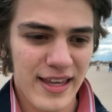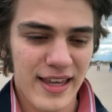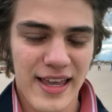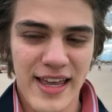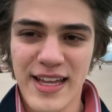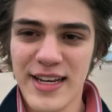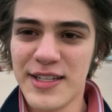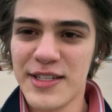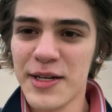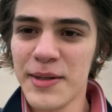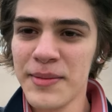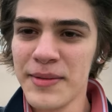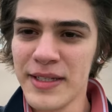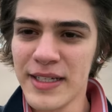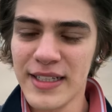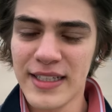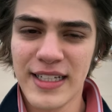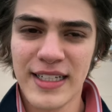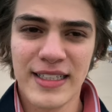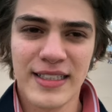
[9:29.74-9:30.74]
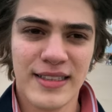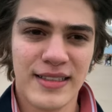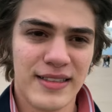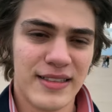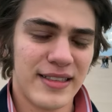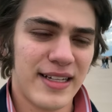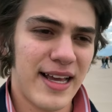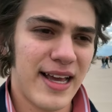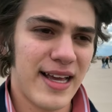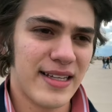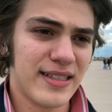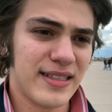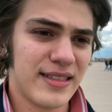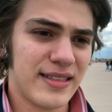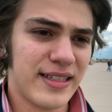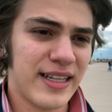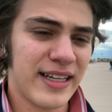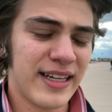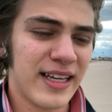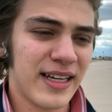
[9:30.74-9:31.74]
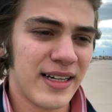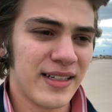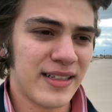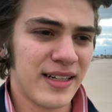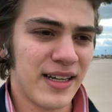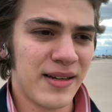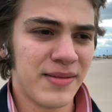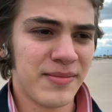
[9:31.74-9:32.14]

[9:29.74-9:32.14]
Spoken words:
And something that has taken me